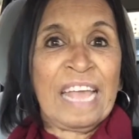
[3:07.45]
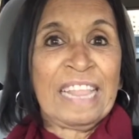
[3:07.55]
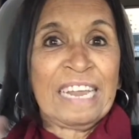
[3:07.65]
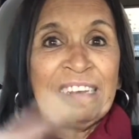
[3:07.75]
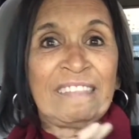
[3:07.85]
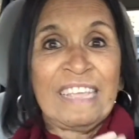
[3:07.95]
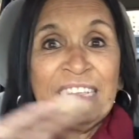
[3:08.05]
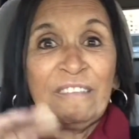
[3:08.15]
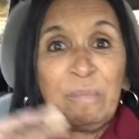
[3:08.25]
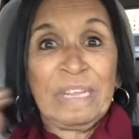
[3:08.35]
I like
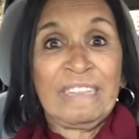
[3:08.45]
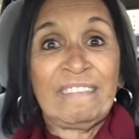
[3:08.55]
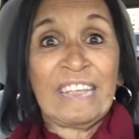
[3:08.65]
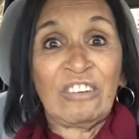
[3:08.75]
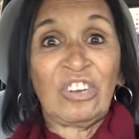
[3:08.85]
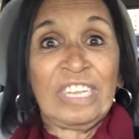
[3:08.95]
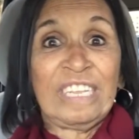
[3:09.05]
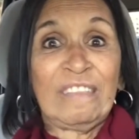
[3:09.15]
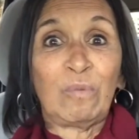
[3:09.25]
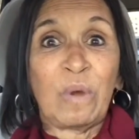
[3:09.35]
things to be in
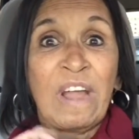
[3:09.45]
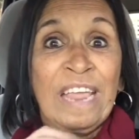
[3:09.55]
sections where